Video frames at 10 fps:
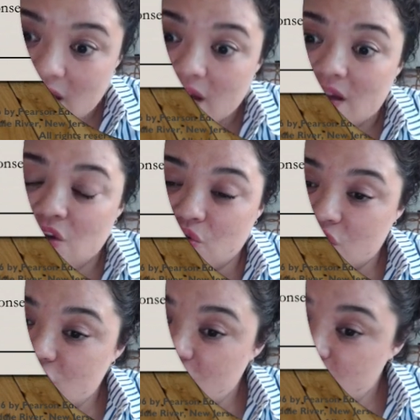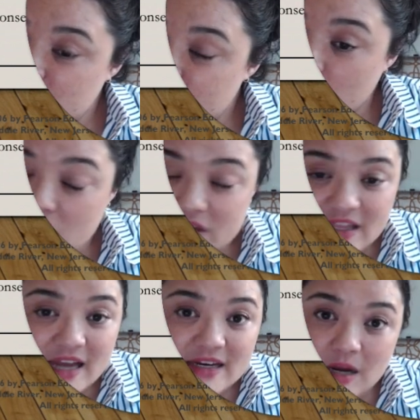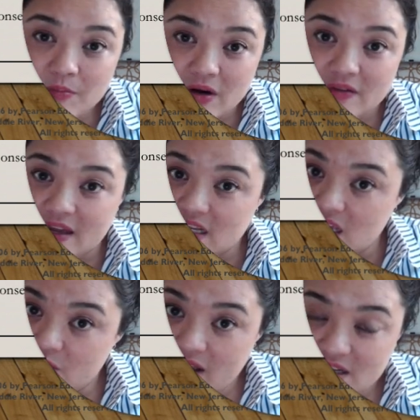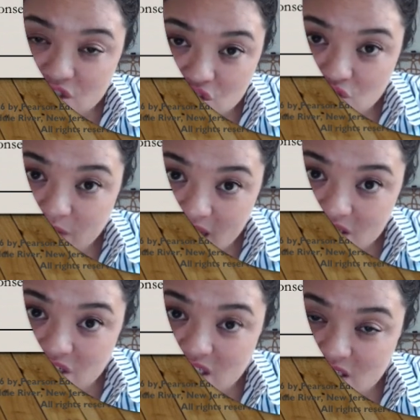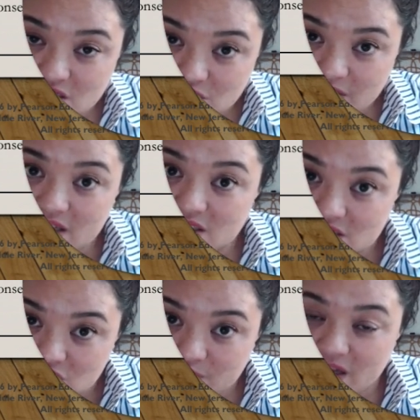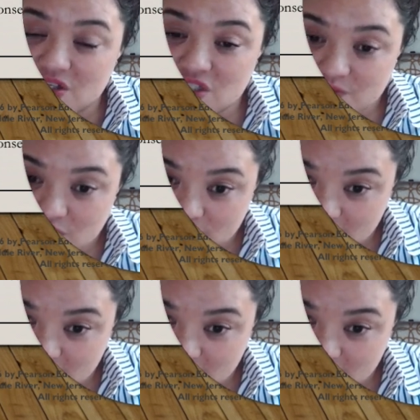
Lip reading: You could just report that number that he read 2 pages per minute,